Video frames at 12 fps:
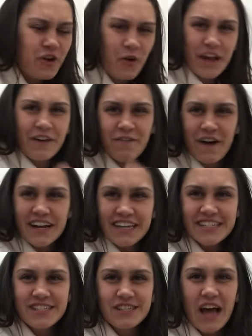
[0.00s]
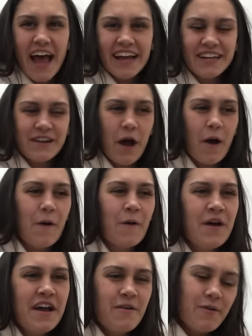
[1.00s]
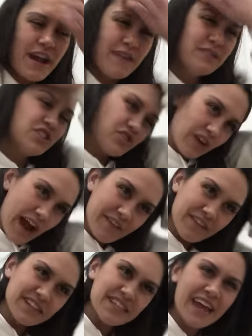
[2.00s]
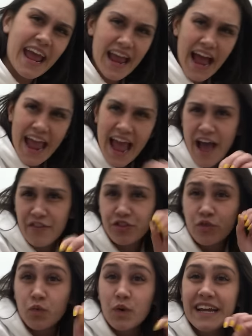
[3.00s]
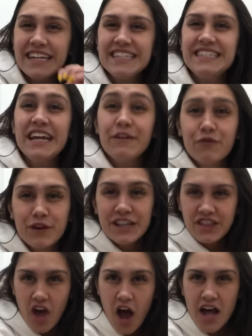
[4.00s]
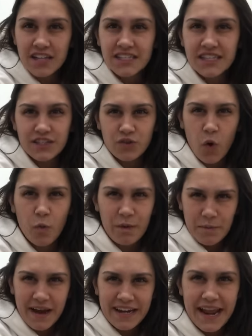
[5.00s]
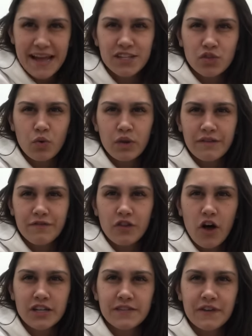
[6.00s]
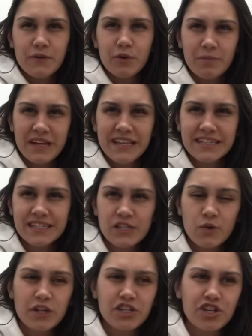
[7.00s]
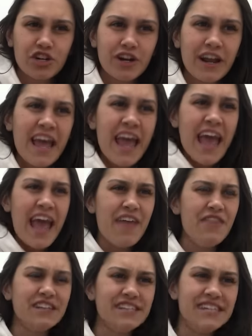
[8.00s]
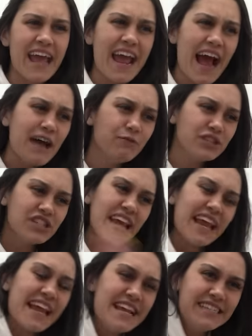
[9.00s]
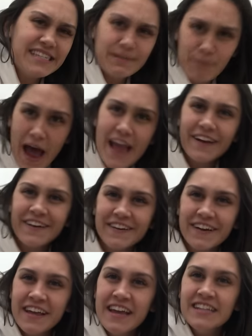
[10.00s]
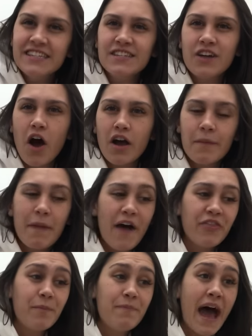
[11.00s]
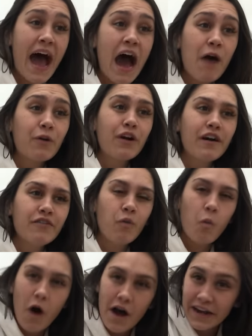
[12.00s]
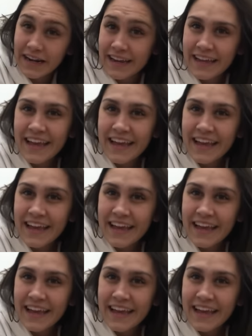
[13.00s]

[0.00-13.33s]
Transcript: Quick funny side note, when I was driving today, I had 3 different thoughts that told me my next Toilet Philosophy would be in this sweatshirt. And then today I was inspired to talk about the power of one.